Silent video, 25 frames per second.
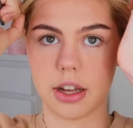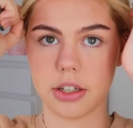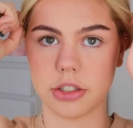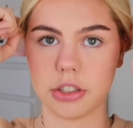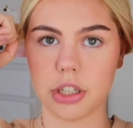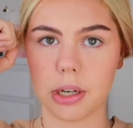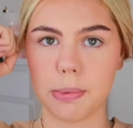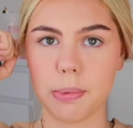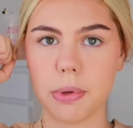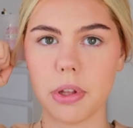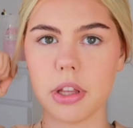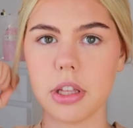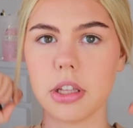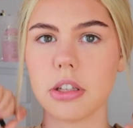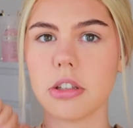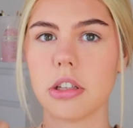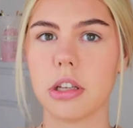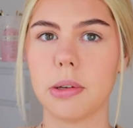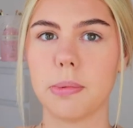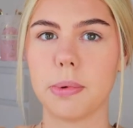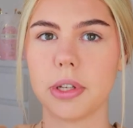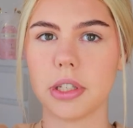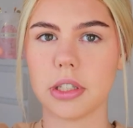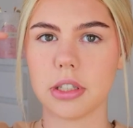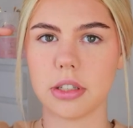Should I pull these
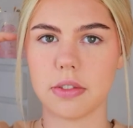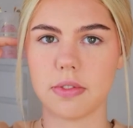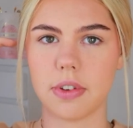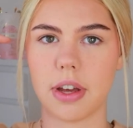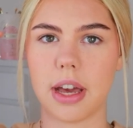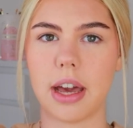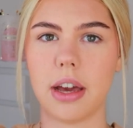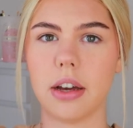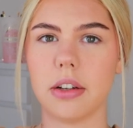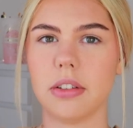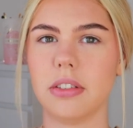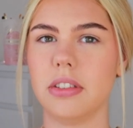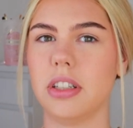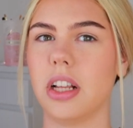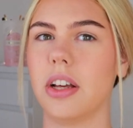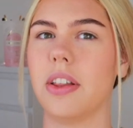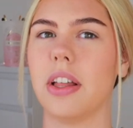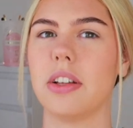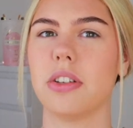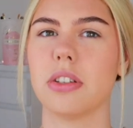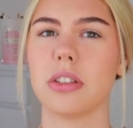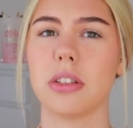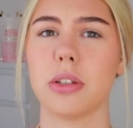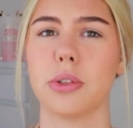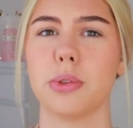two pieces of hair? No,
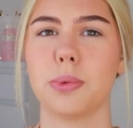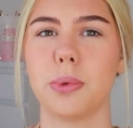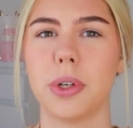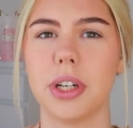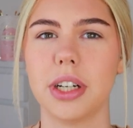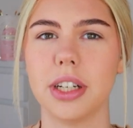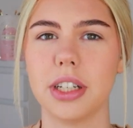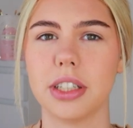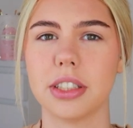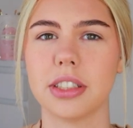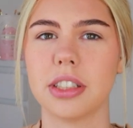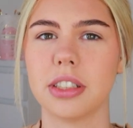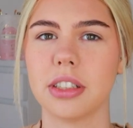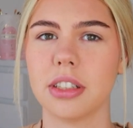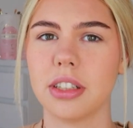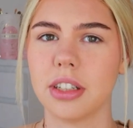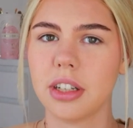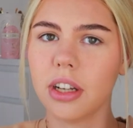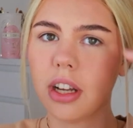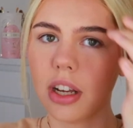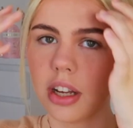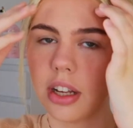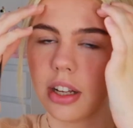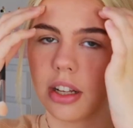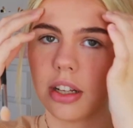that just looked worse.
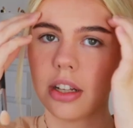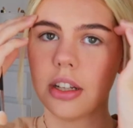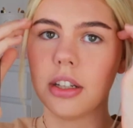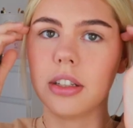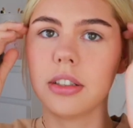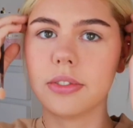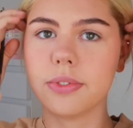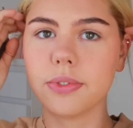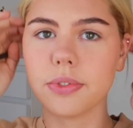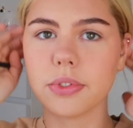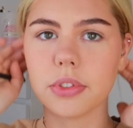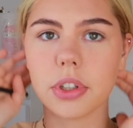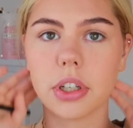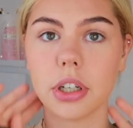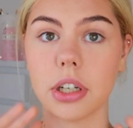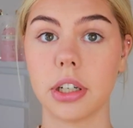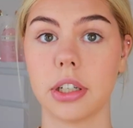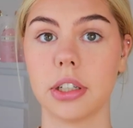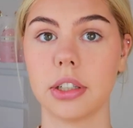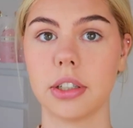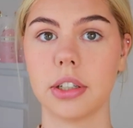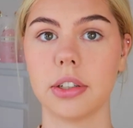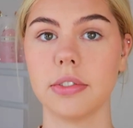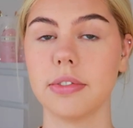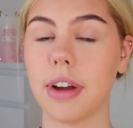
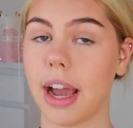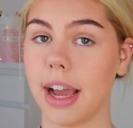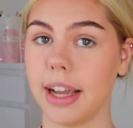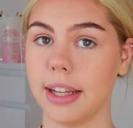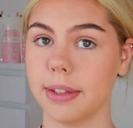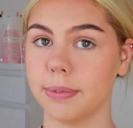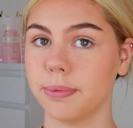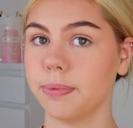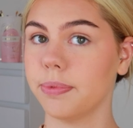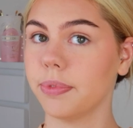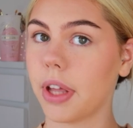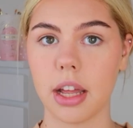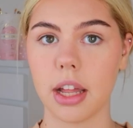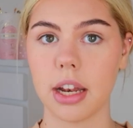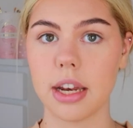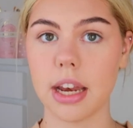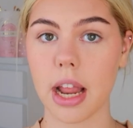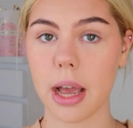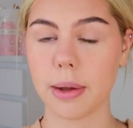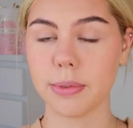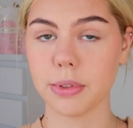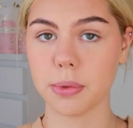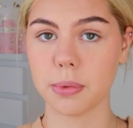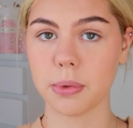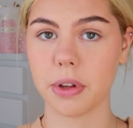Oh, right,
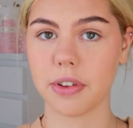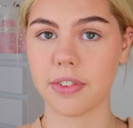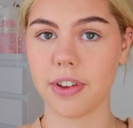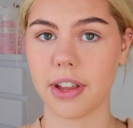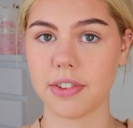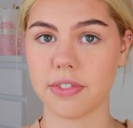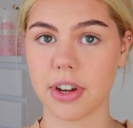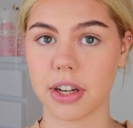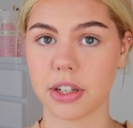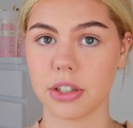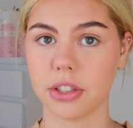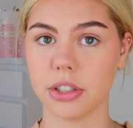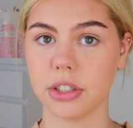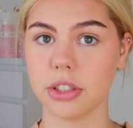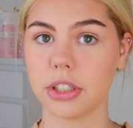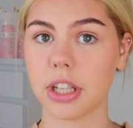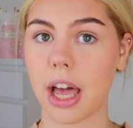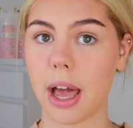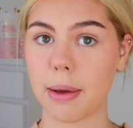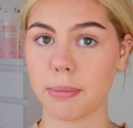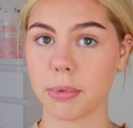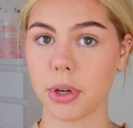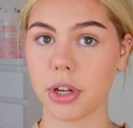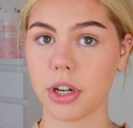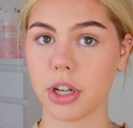now I'm done with my fake freckles,
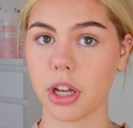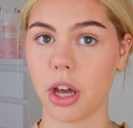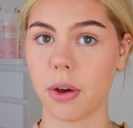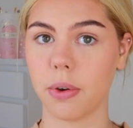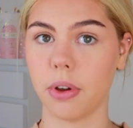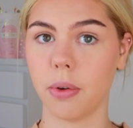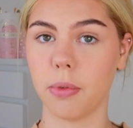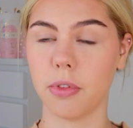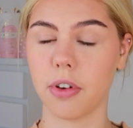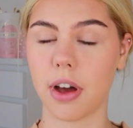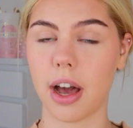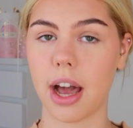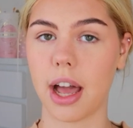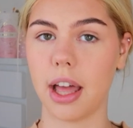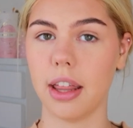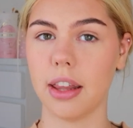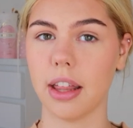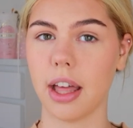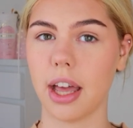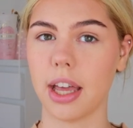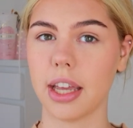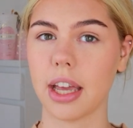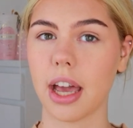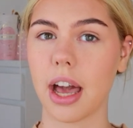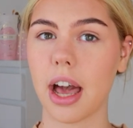I'm going to go in with a
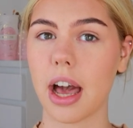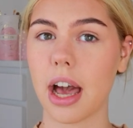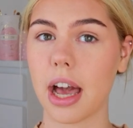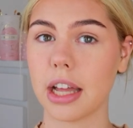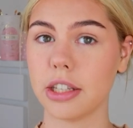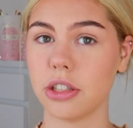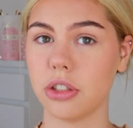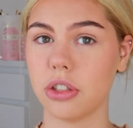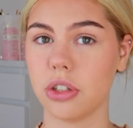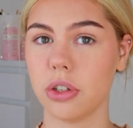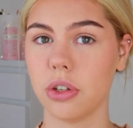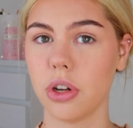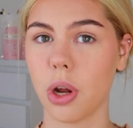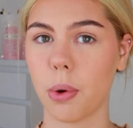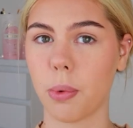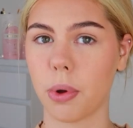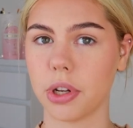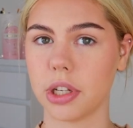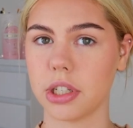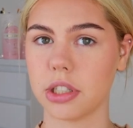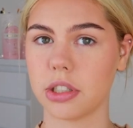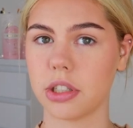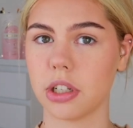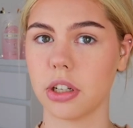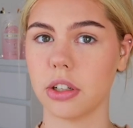highlight. I do not
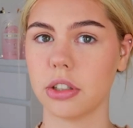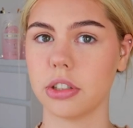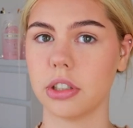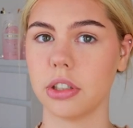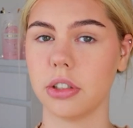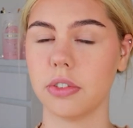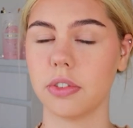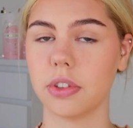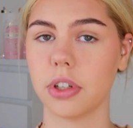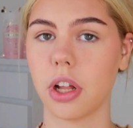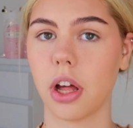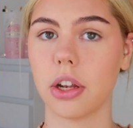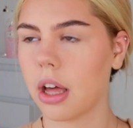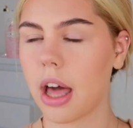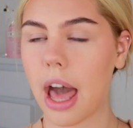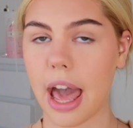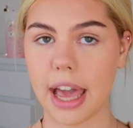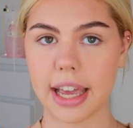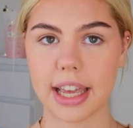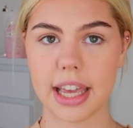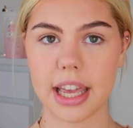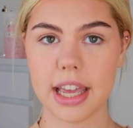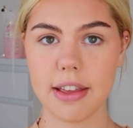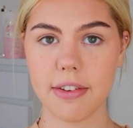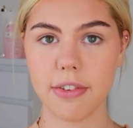want this to look too blonde.
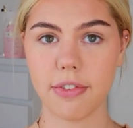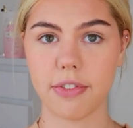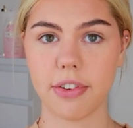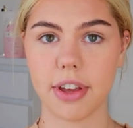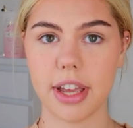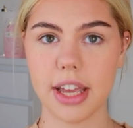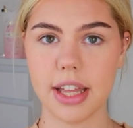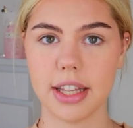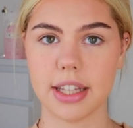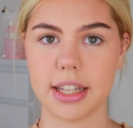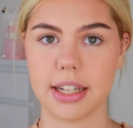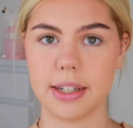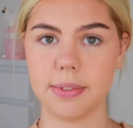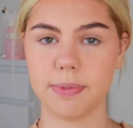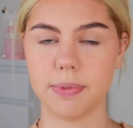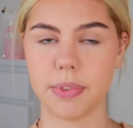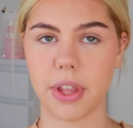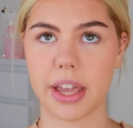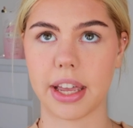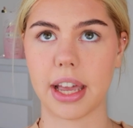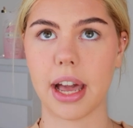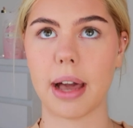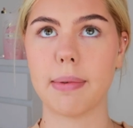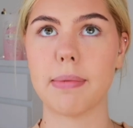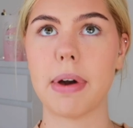I keep feeling
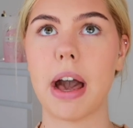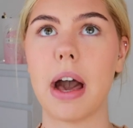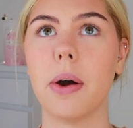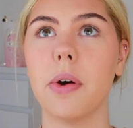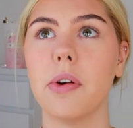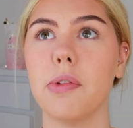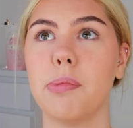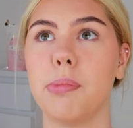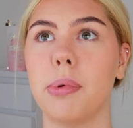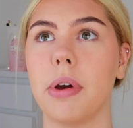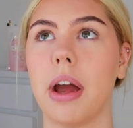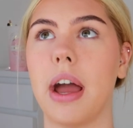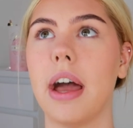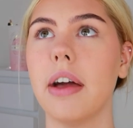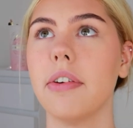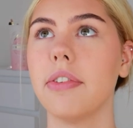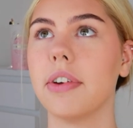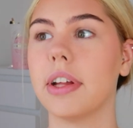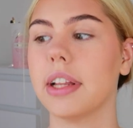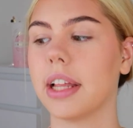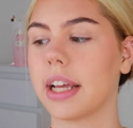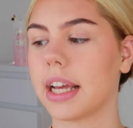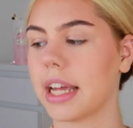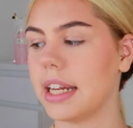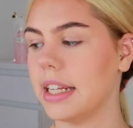like I'm out of breath
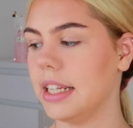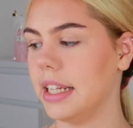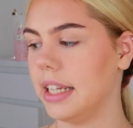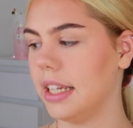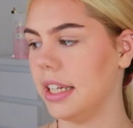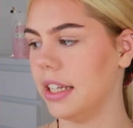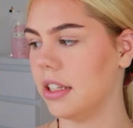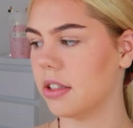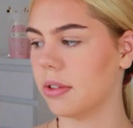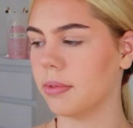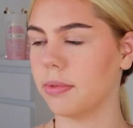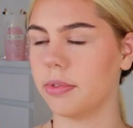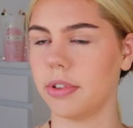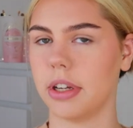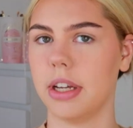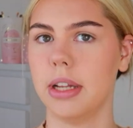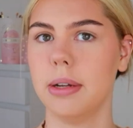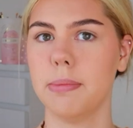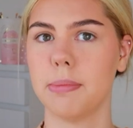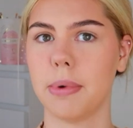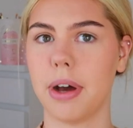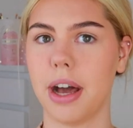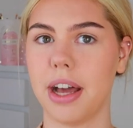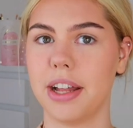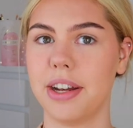and like I need
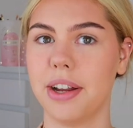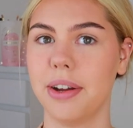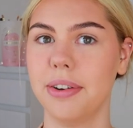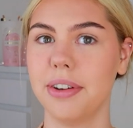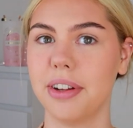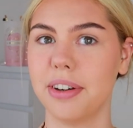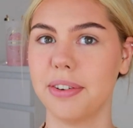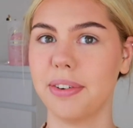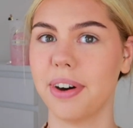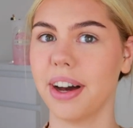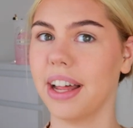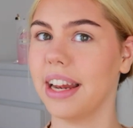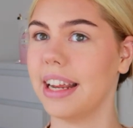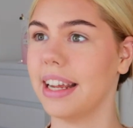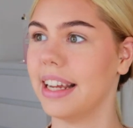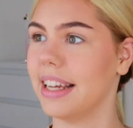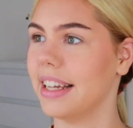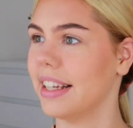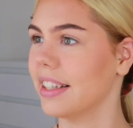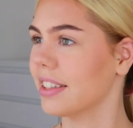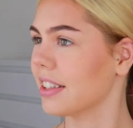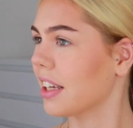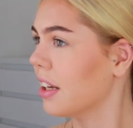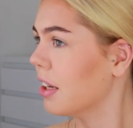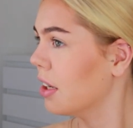something, but I don't know what it
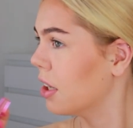is.